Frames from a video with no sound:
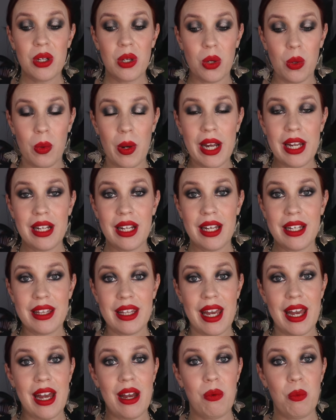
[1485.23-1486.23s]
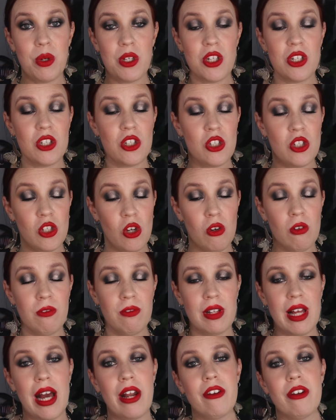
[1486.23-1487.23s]
quite like that, which is so
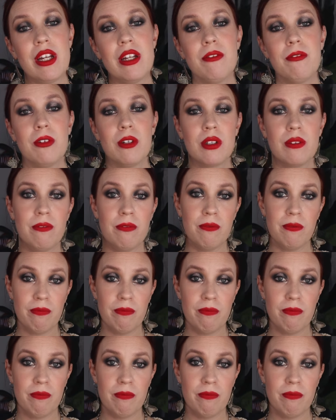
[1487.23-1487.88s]
flattering for,